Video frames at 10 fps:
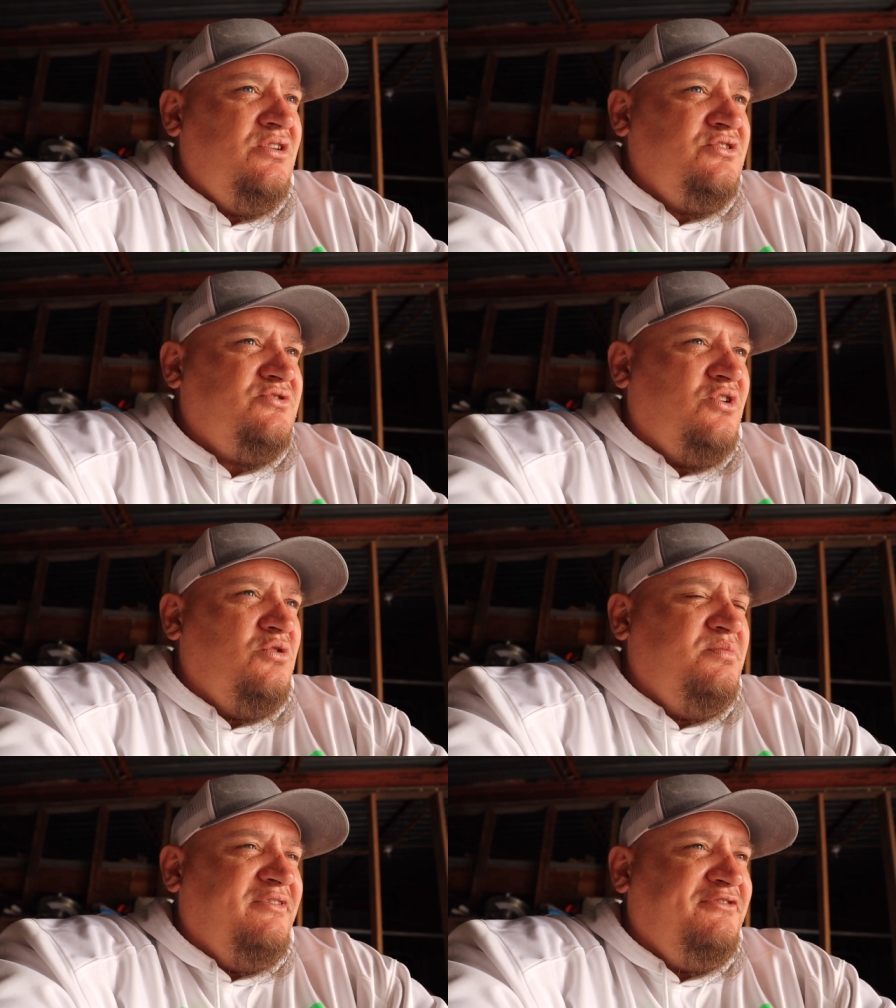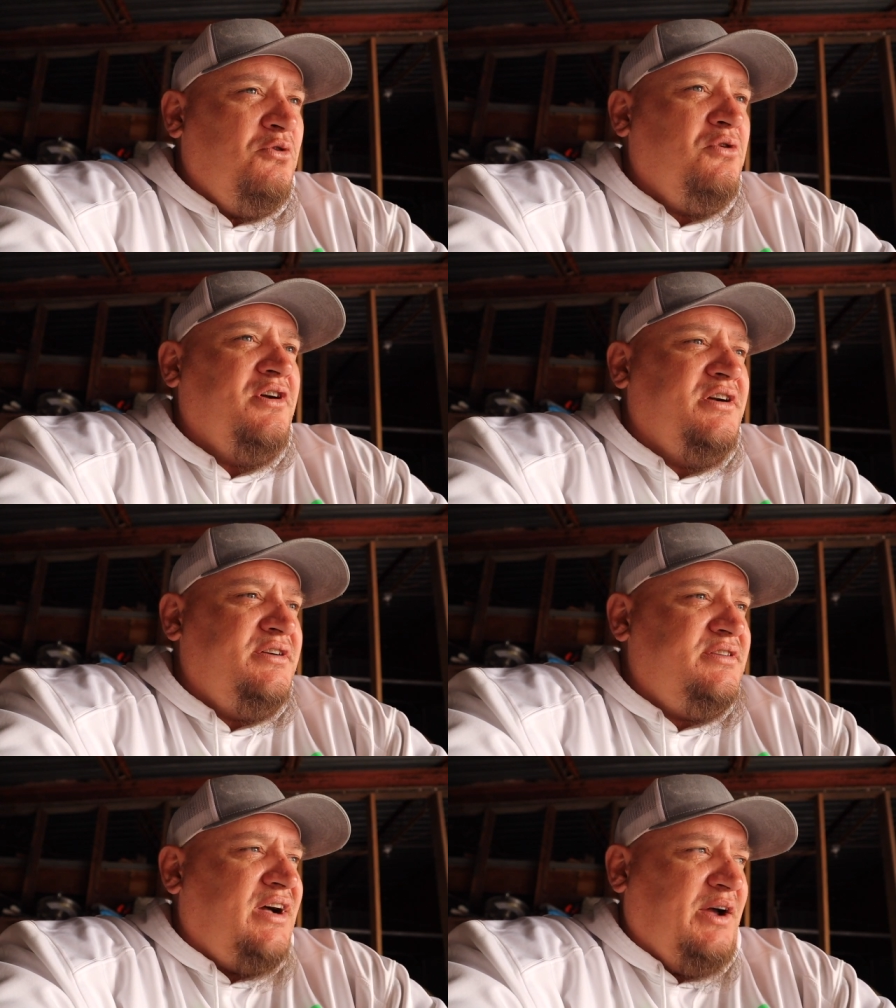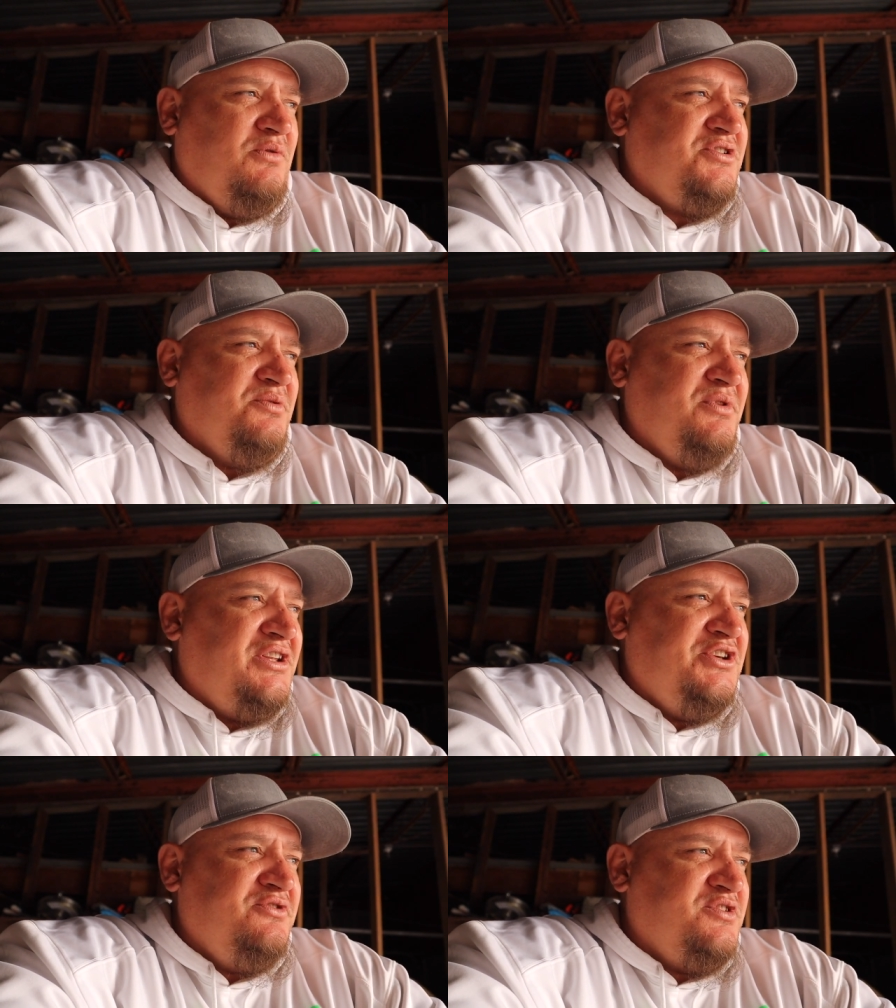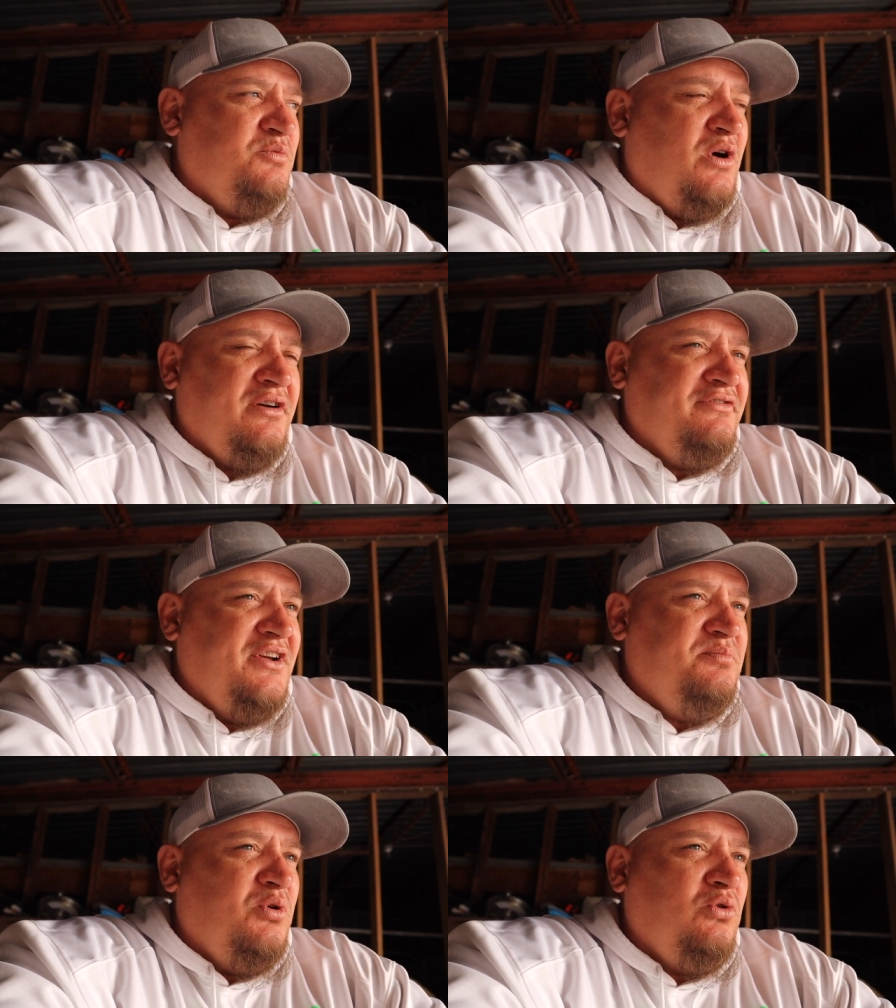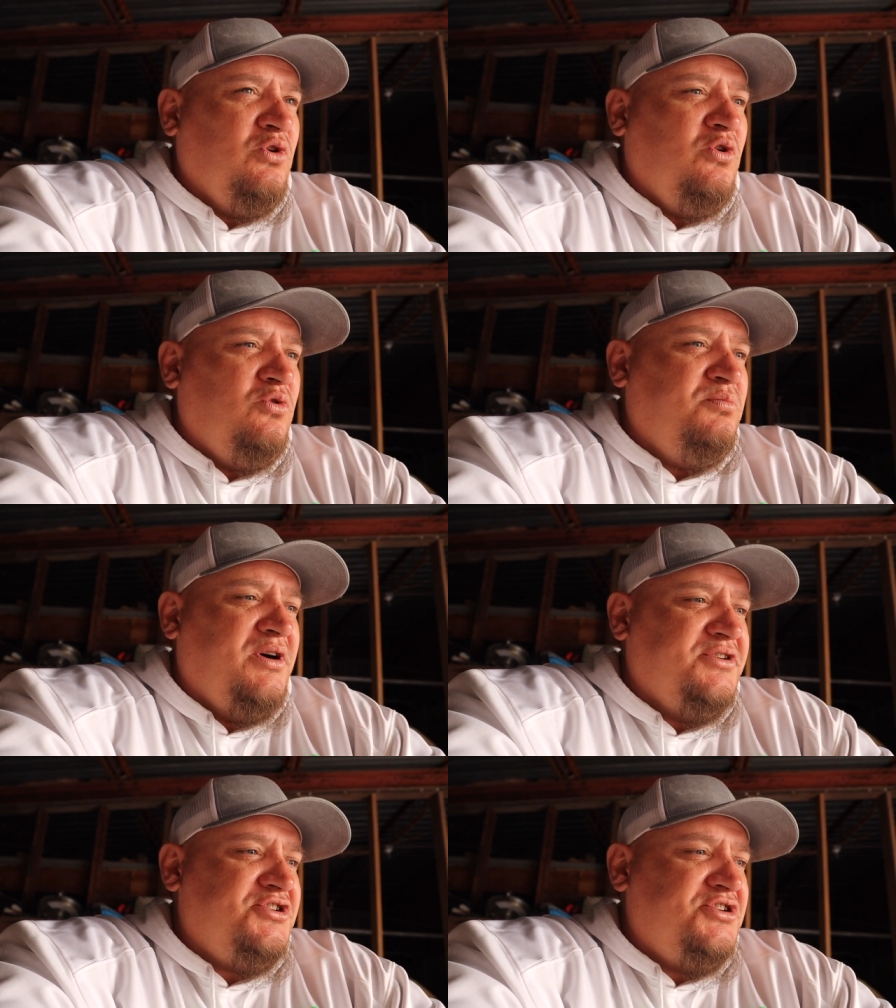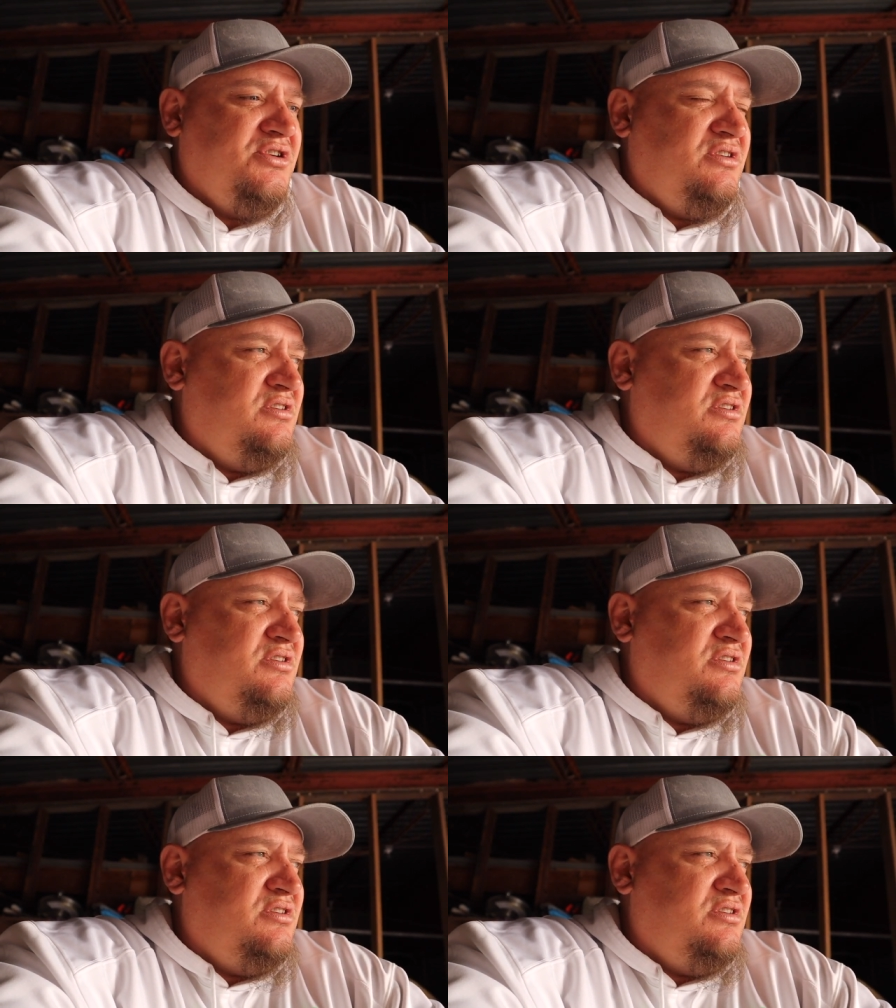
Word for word: So before, I wasn't really using water-fed pole a whole bunch.